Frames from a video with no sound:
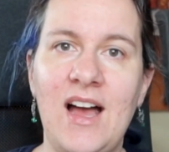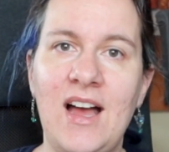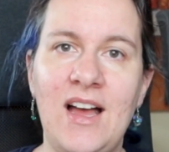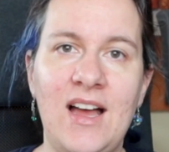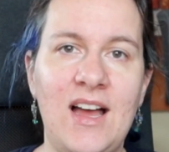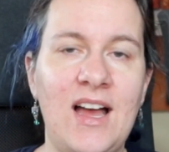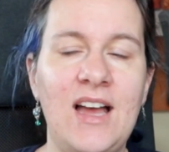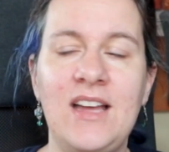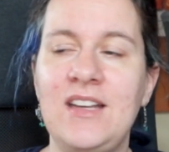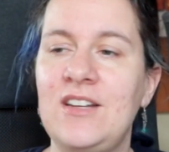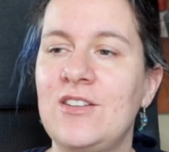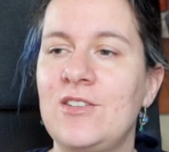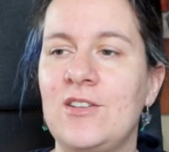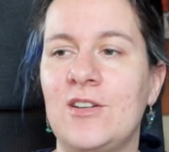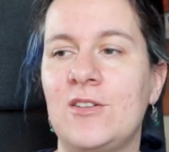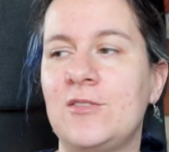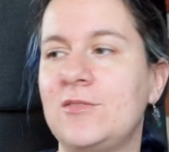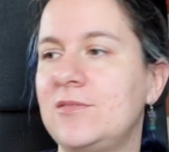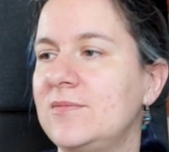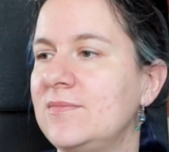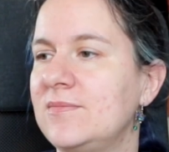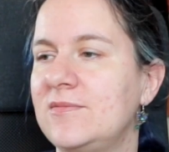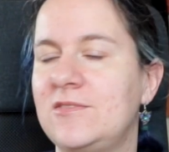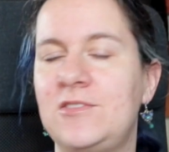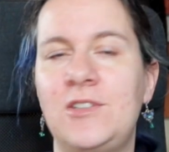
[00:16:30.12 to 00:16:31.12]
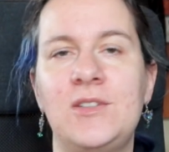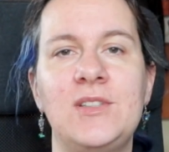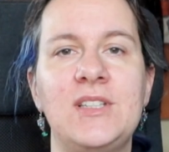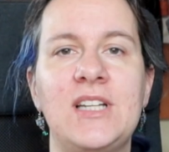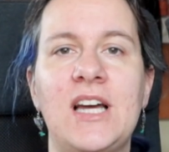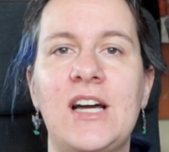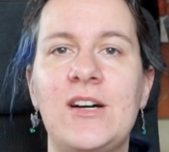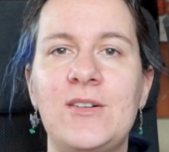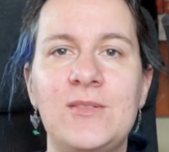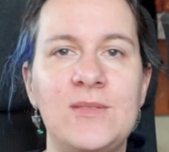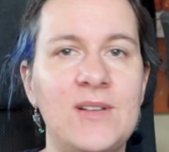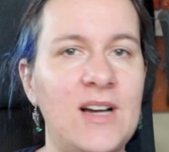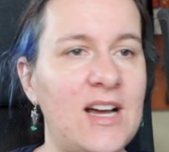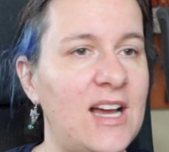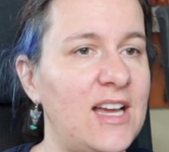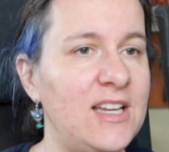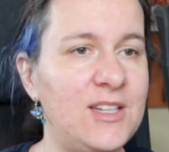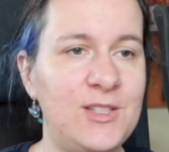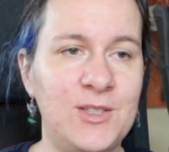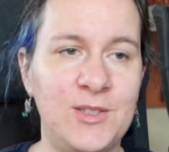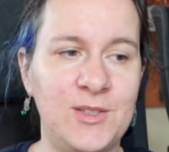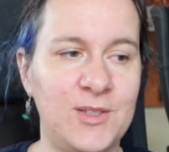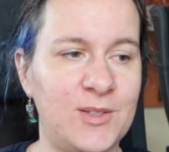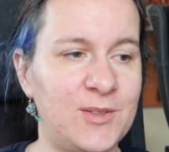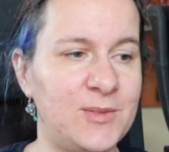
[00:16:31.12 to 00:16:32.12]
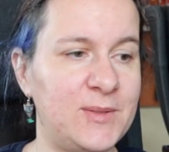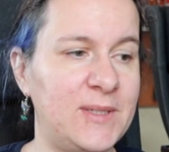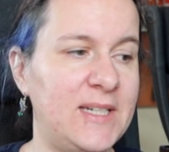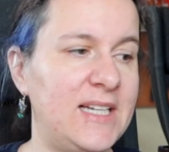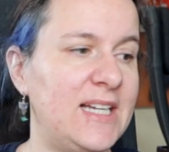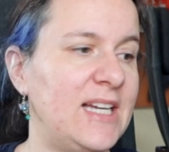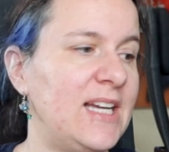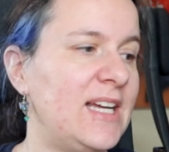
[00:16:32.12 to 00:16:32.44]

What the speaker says: I don't know. For now, I don't know.